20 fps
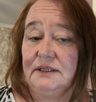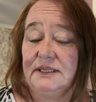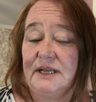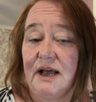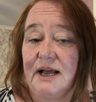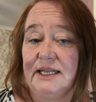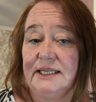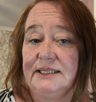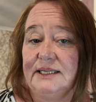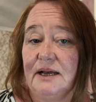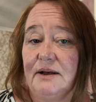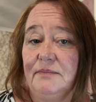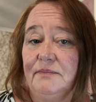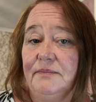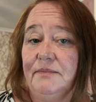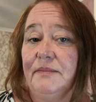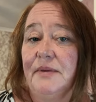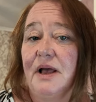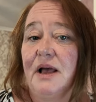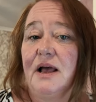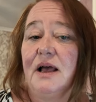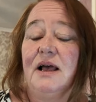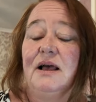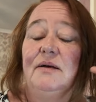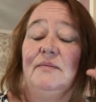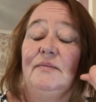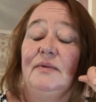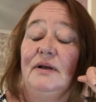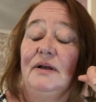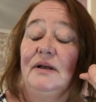signs up,
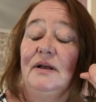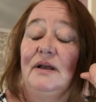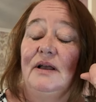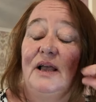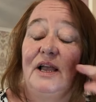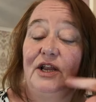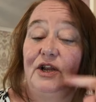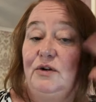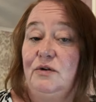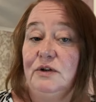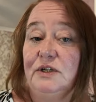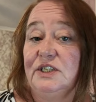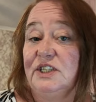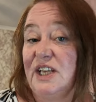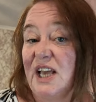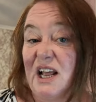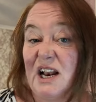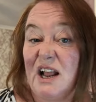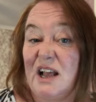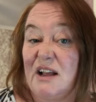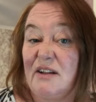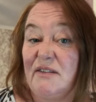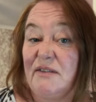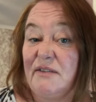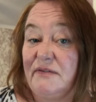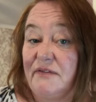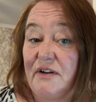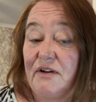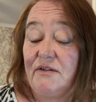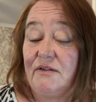um, and you just get like a
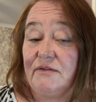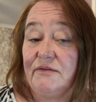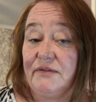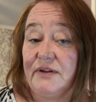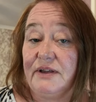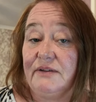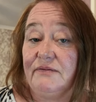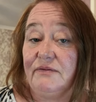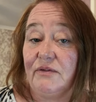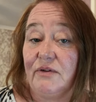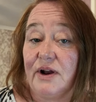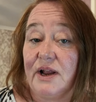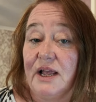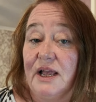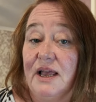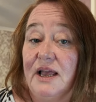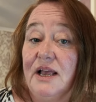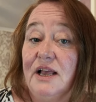referral fee for it.